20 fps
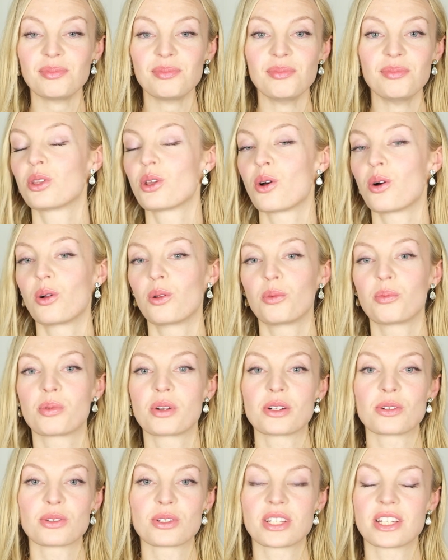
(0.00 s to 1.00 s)
The whole
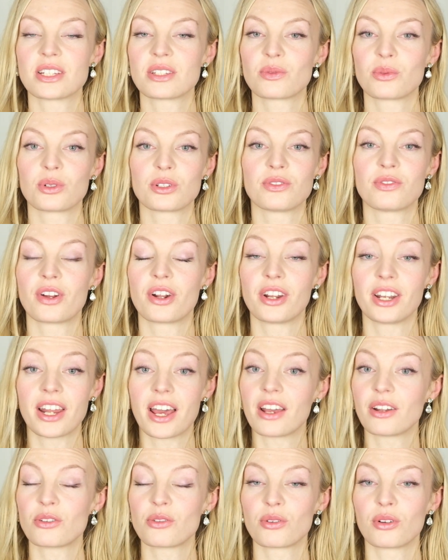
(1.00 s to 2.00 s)
process was very
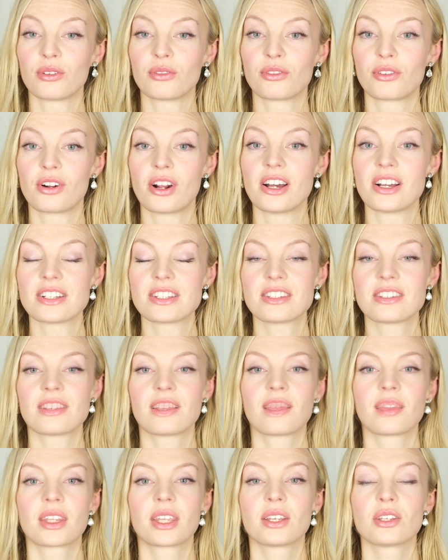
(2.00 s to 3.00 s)
natural for us.
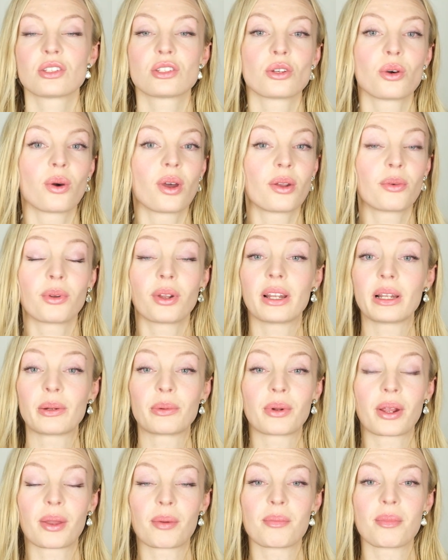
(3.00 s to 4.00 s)
So I really
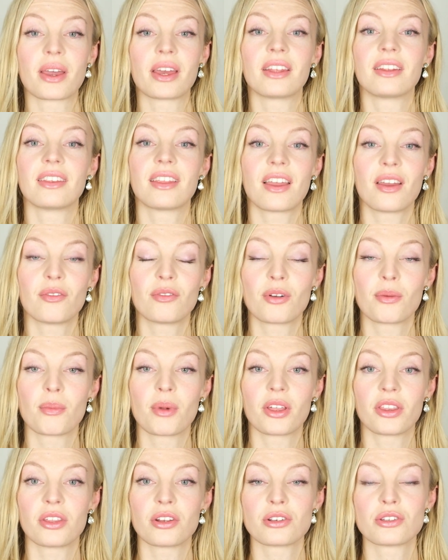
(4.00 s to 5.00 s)
recommend every
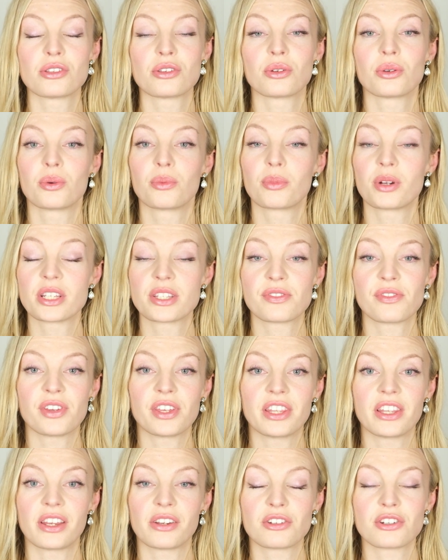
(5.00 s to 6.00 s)
mother to
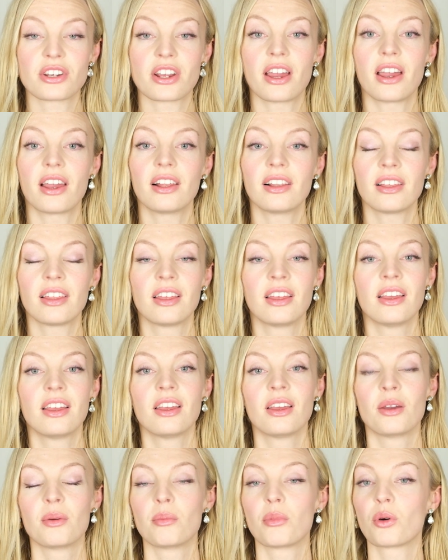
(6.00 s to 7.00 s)
breastfeed their child,
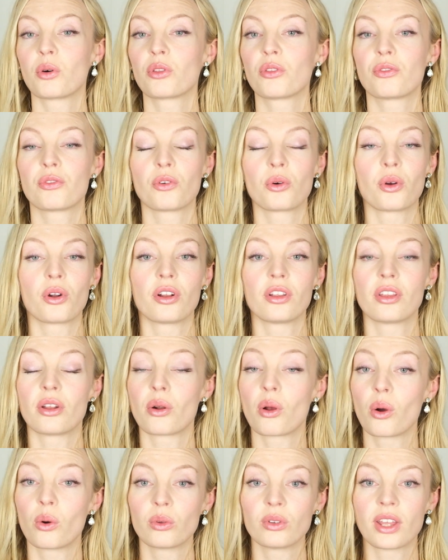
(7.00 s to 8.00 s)
both for their
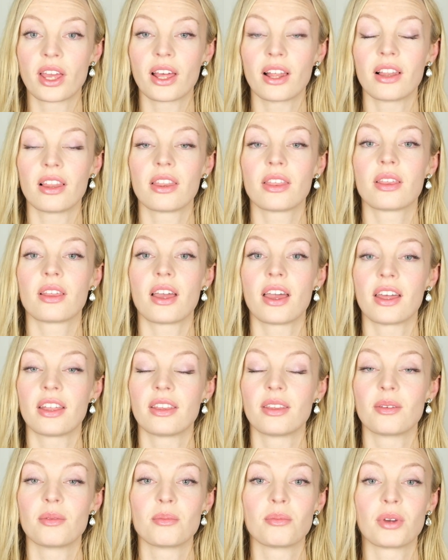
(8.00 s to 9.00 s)
own health
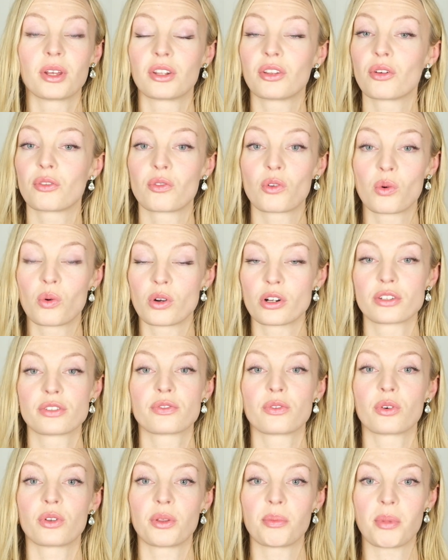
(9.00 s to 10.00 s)
but of course
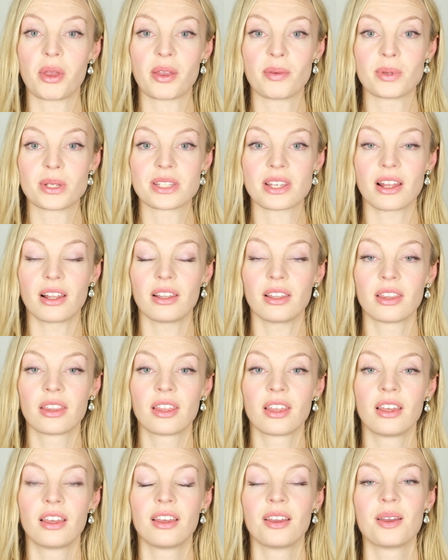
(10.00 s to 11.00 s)
for the baby's health.
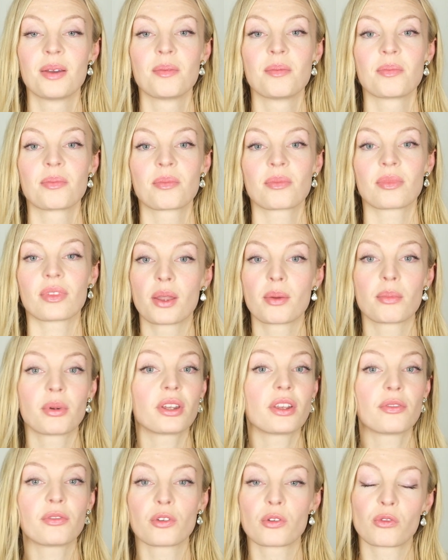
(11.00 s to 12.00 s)
But
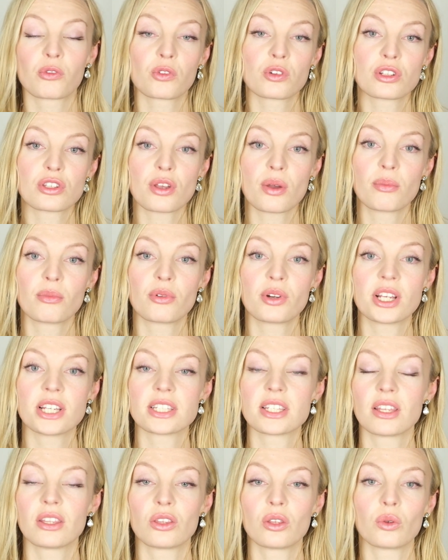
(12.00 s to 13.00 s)
if you for some
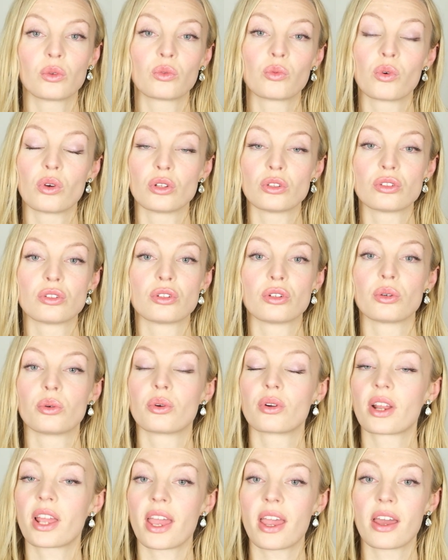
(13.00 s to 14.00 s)
reason don't want to
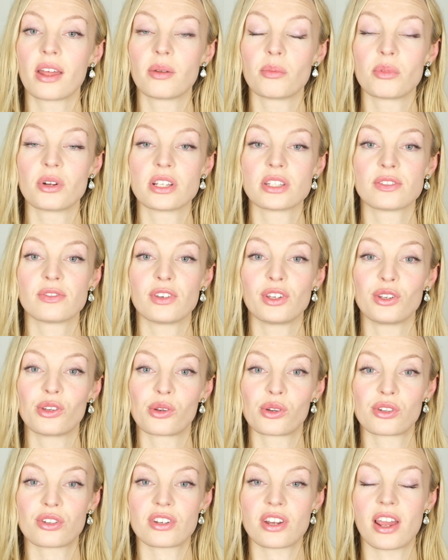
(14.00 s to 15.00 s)
or can breastfeed
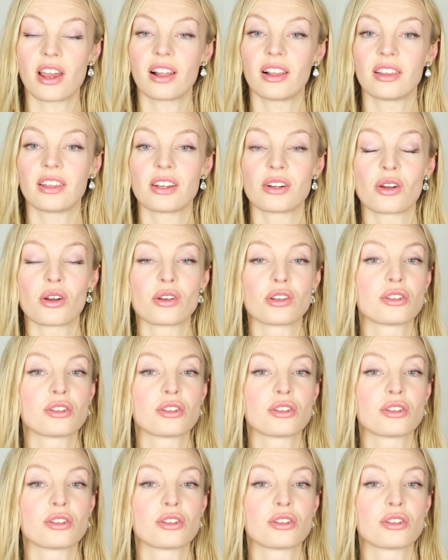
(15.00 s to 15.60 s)
your child, there are